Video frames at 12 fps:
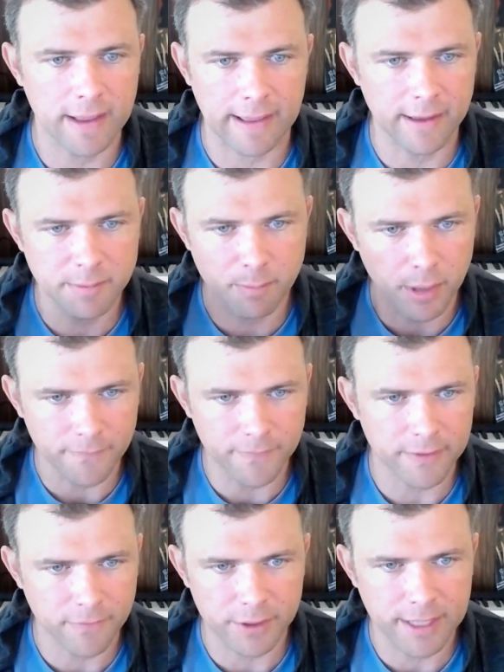Like it's
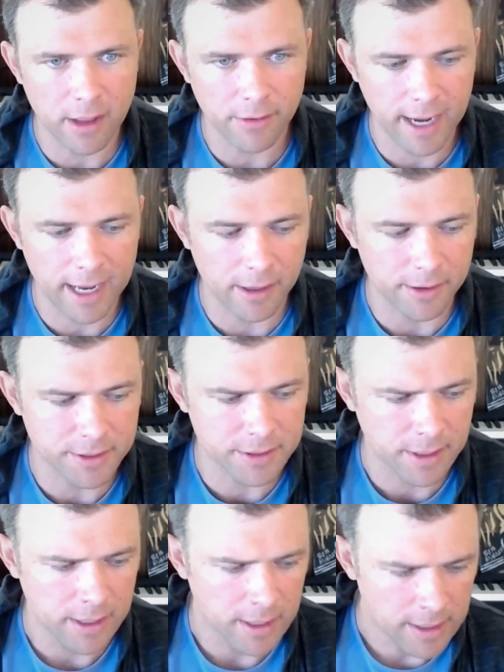perfect for
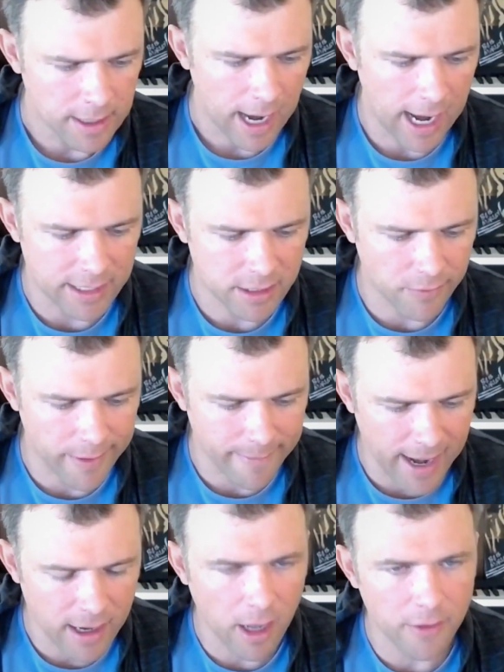tailgaters. And so we
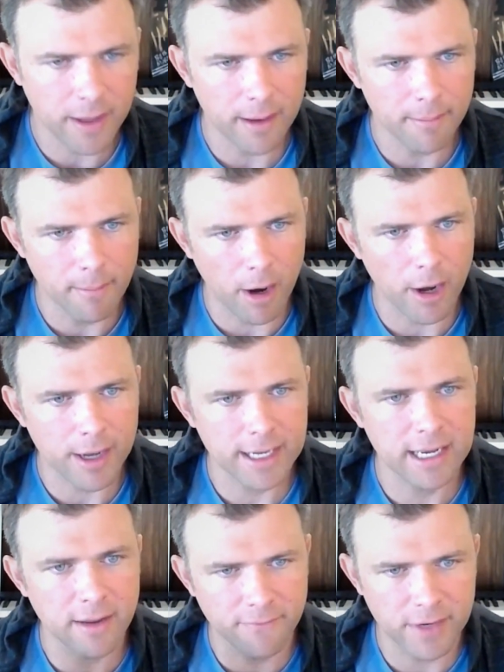made all that
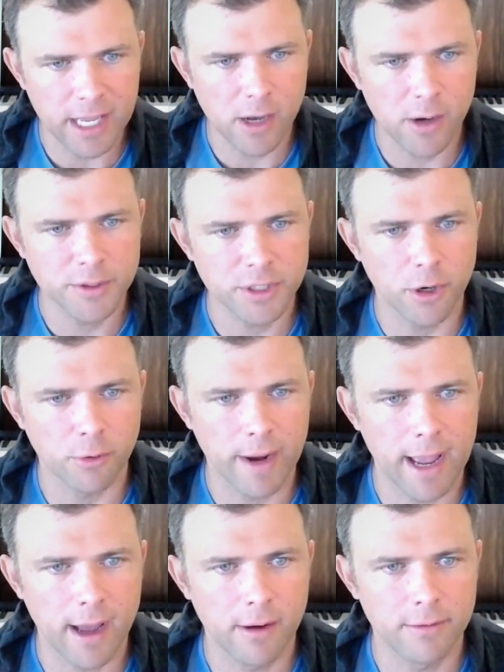marketing and videos
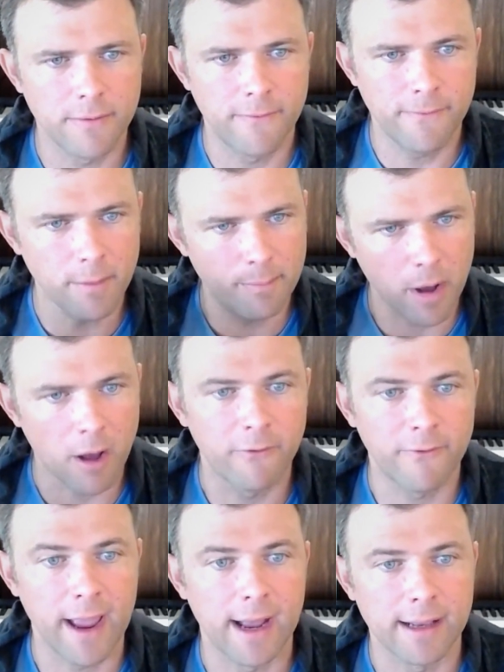around
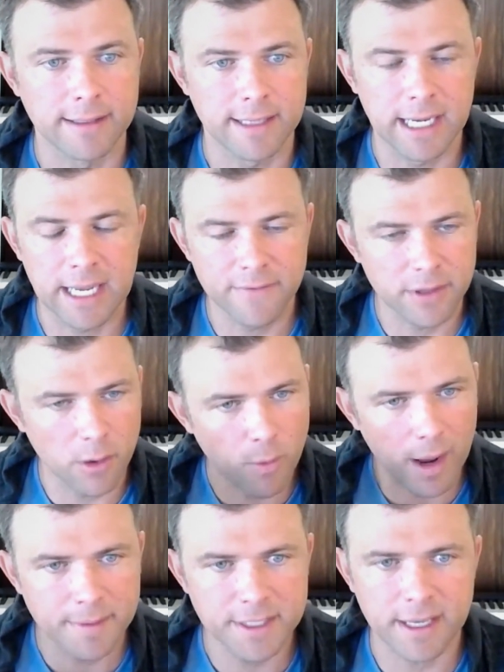football fans and even the
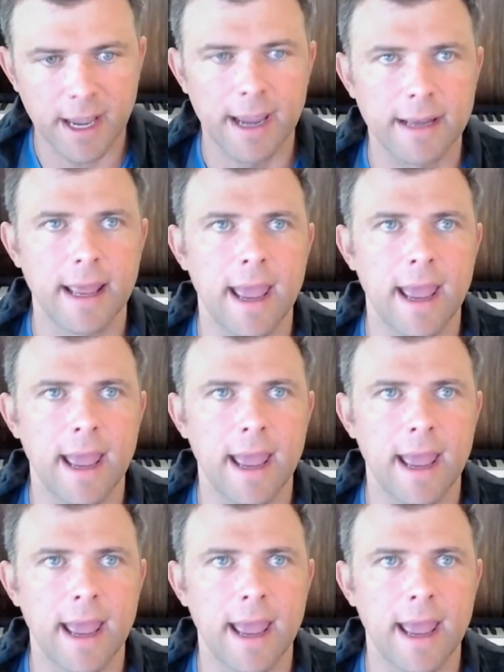website.